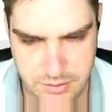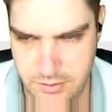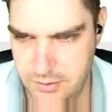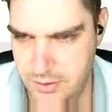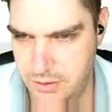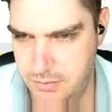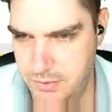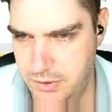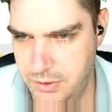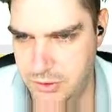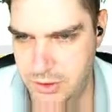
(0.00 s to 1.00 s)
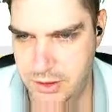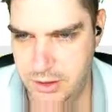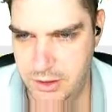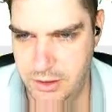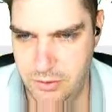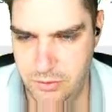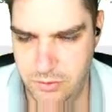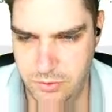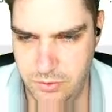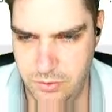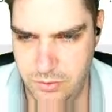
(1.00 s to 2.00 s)
that blocking check equal
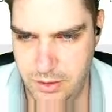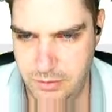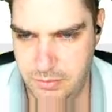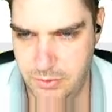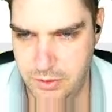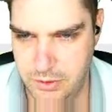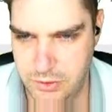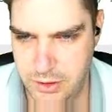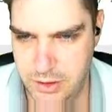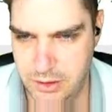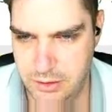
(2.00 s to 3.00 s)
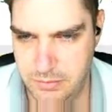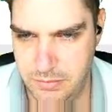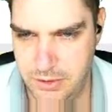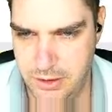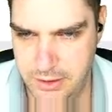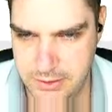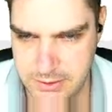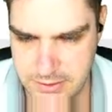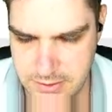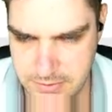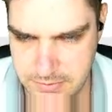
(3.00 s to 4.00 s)
to our blocking check plus